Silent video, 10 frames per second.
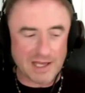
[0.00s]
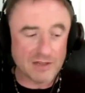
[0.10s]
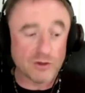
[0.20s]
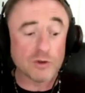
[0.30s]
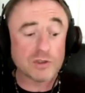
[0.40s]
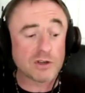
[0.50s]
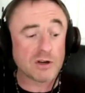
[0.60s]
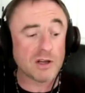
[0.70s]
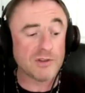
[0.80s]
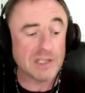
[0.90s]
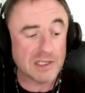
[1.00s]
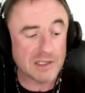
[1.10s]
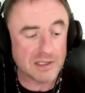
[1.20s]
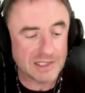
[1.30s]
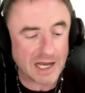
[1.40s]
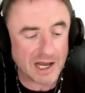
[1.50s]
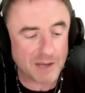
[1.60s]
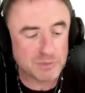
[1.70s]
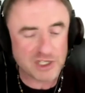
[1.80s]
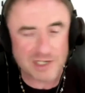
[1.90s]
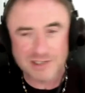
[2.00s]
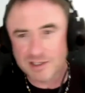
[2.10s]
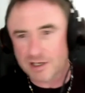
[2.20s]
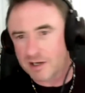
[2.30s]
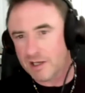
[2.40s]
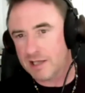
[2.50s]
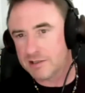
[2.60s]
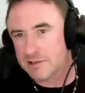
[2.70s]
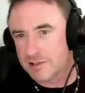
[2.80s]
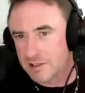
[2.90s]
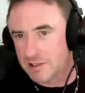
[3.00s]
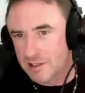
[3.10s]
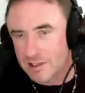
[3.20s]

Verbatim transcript: And those are the, the objects in our heads,